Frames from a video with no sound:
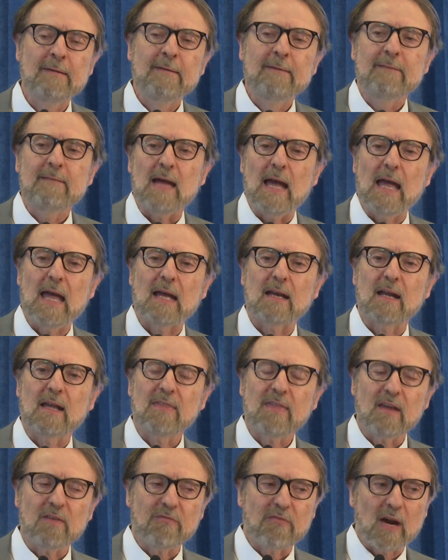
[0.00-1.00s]
And I
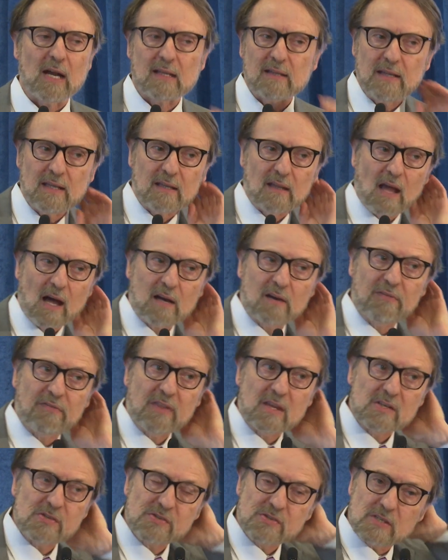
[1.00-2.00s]
think, frankly, a lot of
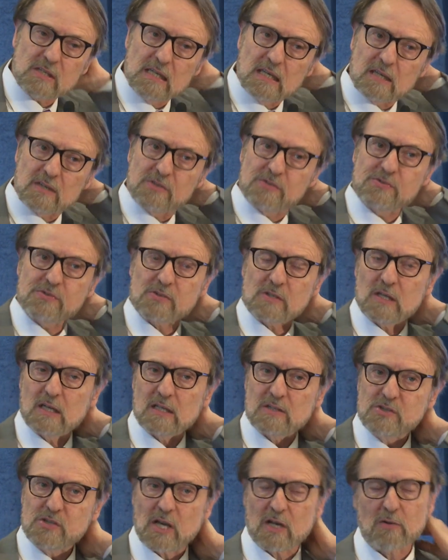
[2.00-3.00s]
this is
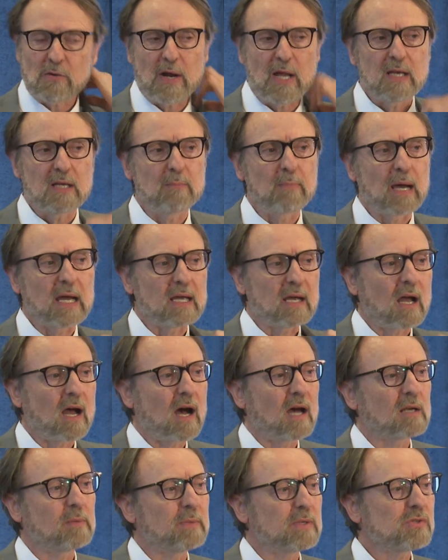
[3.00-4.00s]
generated by
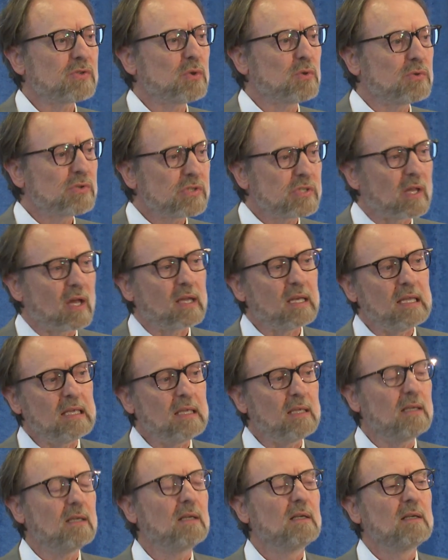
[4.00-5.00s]
economists who
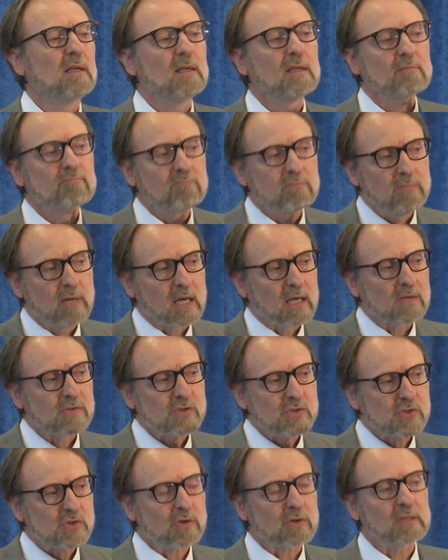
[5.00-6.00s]
study
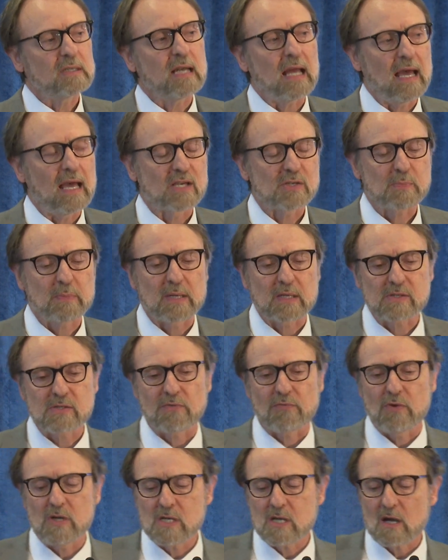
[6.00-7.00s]
certain aspects of
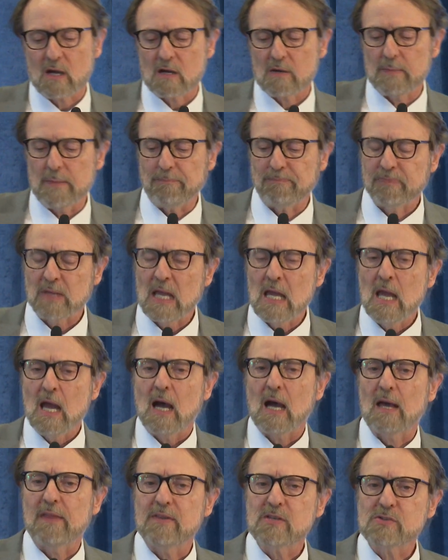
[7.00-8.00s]
retirement.
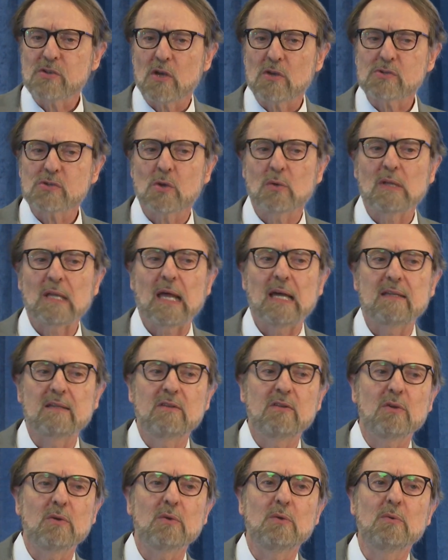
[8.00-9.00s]
This also led
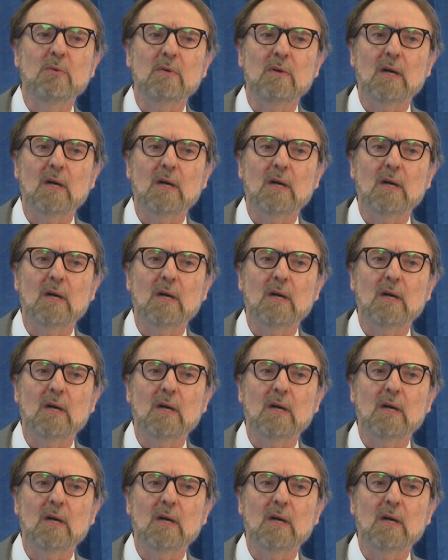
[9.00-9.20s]
to